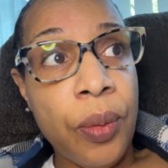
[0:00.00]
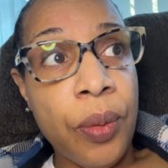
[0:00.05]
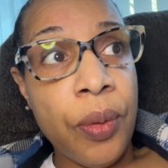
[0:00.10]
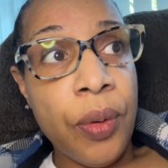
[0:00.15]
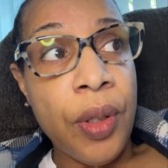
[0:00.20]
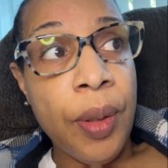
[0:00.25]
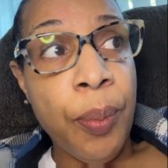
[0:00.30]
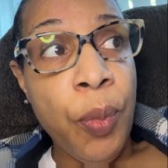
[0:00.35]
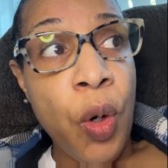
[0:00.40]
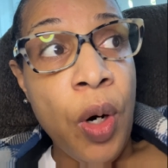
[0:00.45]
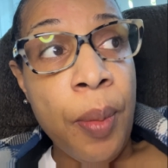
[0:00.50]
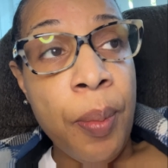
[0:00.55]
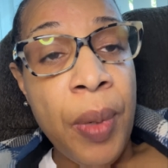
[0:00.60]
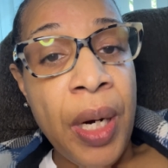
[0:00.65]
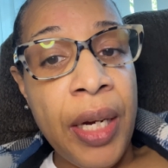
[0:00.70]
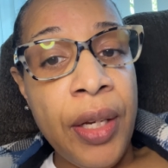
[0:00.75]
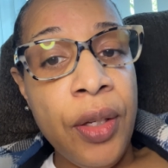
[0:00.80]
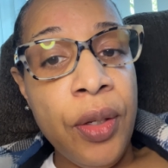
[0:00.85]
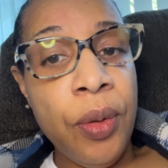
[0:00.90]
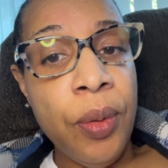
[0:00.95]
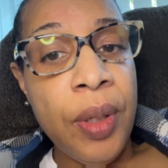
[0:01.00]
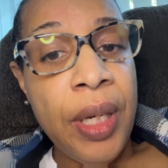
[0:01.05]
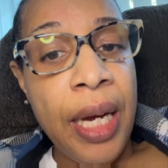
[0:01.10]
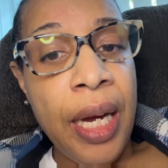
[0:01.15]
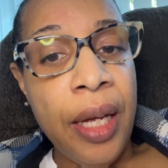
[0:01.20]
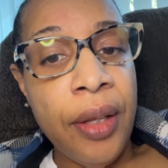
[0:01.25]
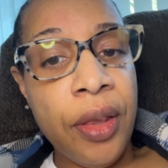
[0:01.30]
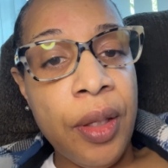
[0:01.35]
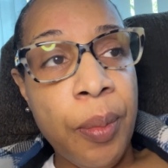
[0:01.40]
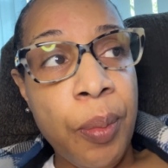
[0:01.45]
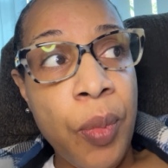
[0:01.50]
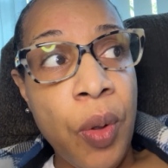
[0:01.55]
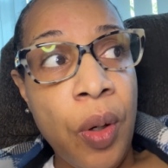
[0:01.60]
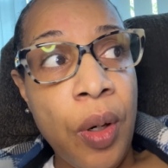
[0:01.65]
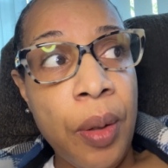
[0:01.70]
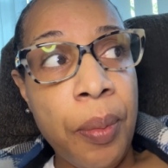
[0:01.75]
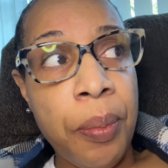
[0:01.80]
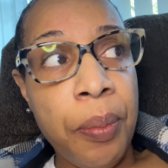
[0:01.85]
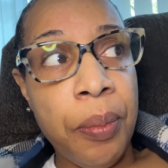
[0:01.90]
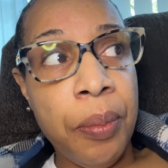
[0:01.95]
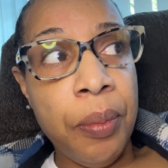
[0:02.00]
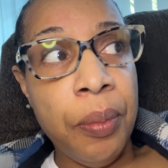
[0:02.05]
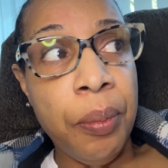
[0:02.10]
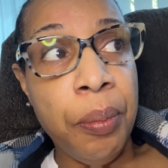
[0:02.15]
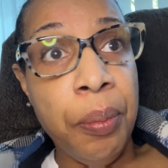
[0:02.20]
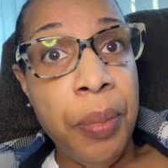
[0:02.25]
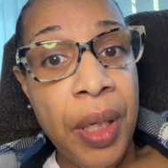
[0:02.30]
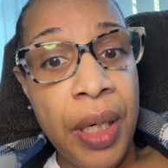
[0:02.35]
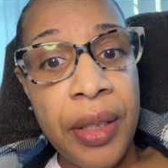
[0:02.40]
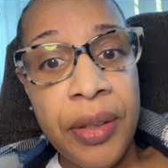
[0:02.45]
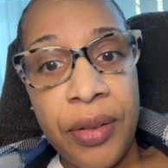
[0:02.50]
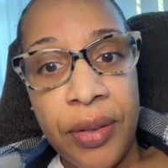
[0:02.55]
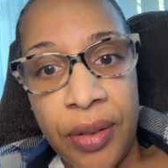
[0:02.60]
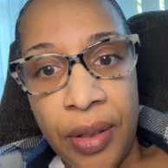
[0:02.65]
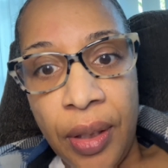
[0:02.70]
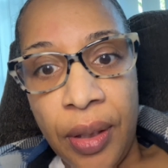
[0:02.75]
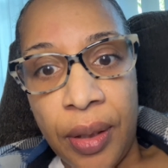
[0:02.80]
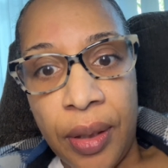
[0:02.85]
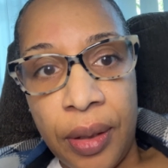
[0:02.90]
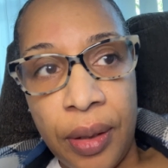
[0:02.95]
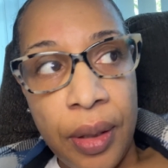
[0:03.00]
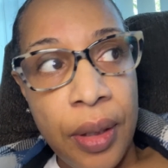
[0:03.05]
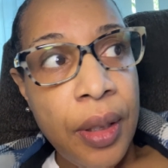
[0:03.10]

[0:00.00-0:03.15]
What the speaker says: The more money you got, the more butt suck